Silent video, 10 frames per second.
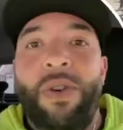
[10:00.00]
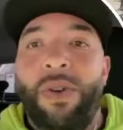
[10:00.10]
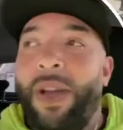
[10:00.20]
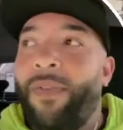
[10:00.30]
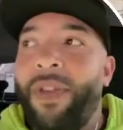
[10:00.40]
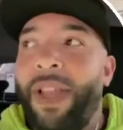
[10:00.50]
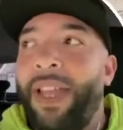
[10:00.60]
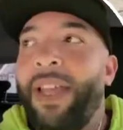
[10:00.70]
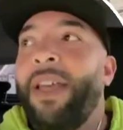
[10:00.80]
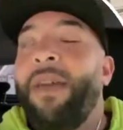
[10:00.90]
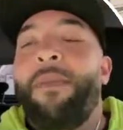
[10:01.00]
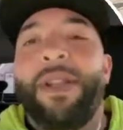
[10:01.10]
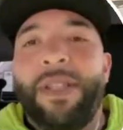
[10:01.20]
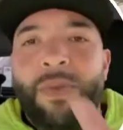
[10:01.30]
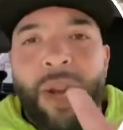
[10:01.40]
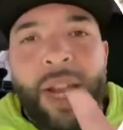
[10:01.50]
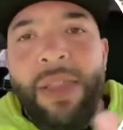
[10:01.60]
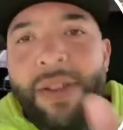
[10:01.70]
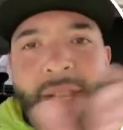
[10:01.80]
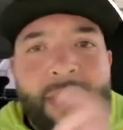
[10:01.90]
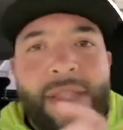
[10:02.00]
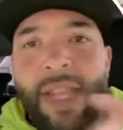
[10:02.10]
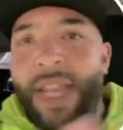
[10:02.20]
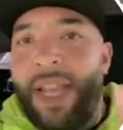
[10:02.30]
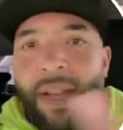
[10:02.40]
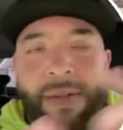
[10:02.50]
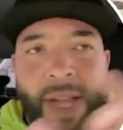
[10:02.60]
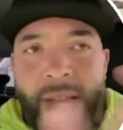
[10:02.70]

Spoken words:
I feel like, because when I look at the thing at